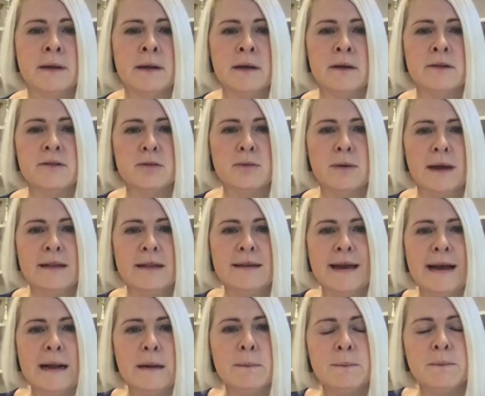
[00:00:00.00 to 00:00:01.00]
So it
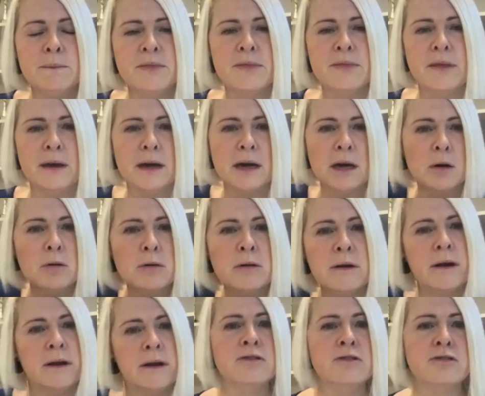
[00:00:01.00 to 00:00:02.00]
helped the whole
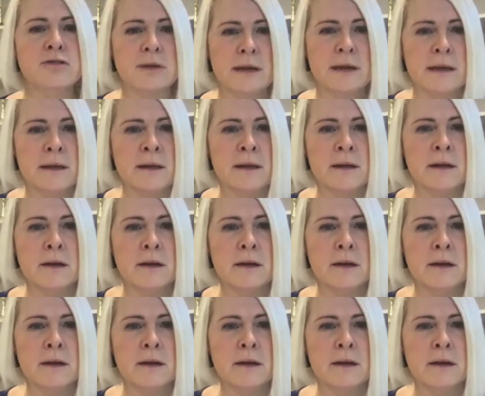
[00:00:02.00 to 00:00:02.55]
country,